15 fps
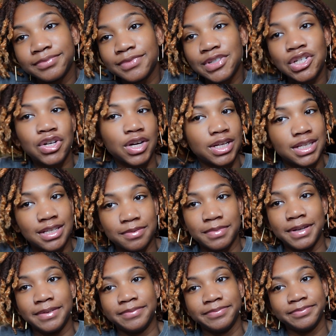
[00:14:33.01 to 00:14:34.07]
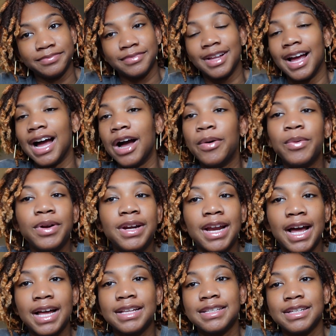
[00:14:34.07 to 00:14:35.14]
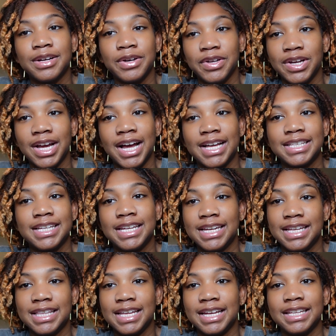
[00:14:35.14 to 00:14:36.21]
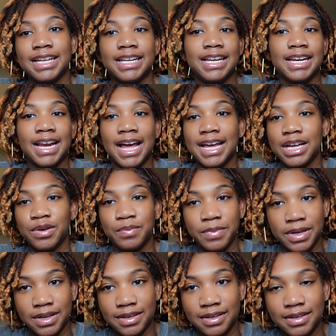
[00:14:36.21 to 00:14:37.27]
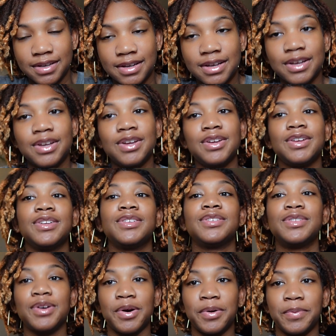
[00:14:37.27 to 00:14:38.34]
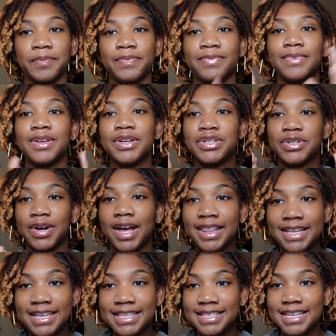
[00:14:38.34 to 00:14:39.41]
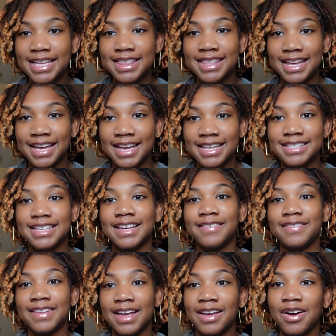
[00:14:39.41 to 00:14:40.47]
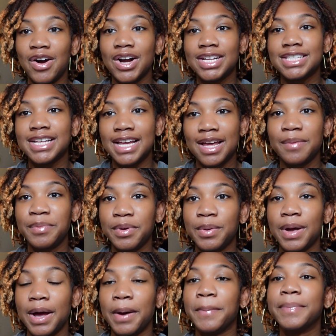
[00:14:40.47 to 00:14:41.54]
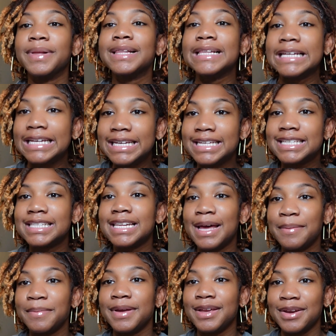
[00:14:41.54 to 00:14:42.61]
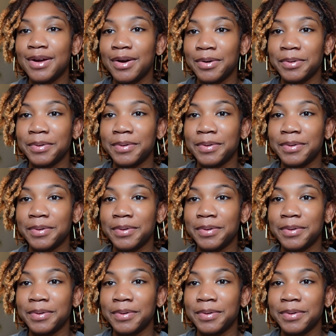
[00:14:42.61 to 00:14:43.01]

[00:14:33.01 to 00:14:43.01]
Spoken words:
Trust me, I would not tell you guys anything that did not help me. So try these 10 things. If they are to help you out, please let me know.